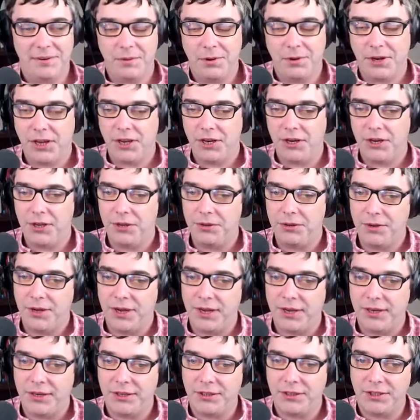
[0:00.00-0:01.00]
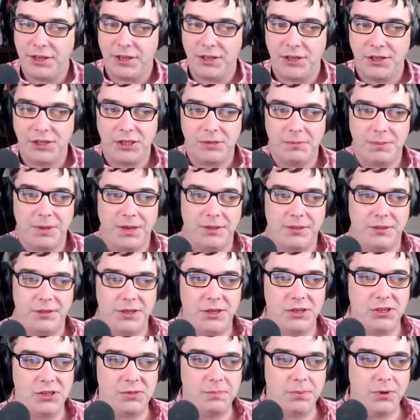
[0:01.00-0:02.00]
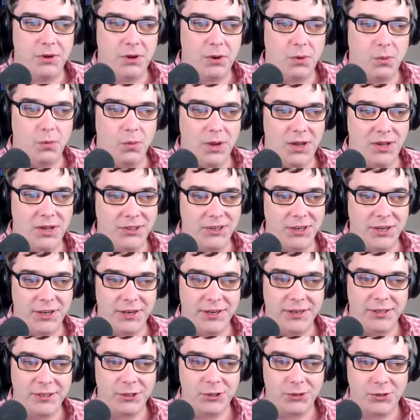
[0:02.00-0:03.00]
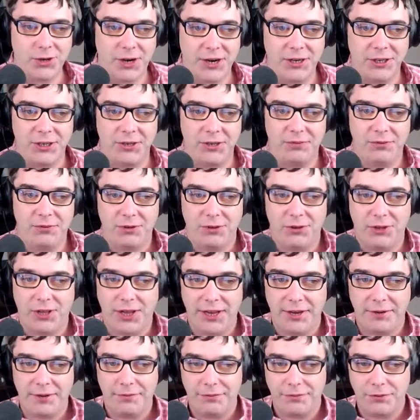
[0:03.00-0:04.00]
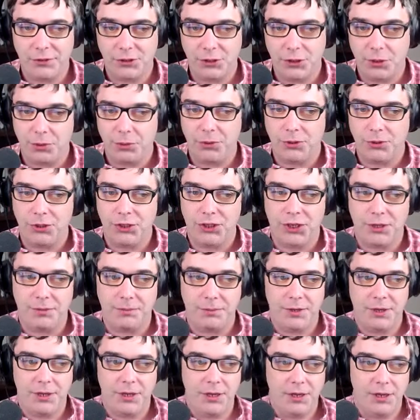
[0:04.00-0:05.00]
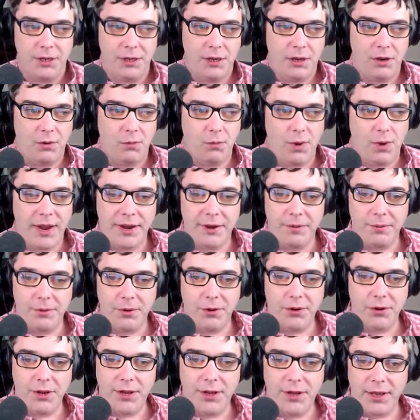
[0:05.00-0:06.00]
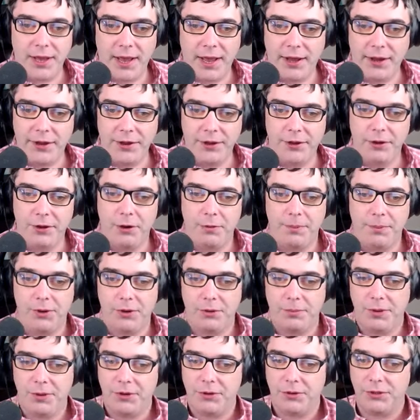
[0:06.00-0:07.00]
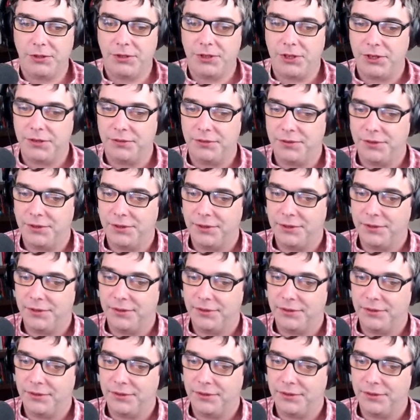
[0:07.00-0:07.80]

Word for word: Well, can you tell us about this book, Well Done: A Strategy for Life Stewardship, why you wrote it, how you hope it'll be received?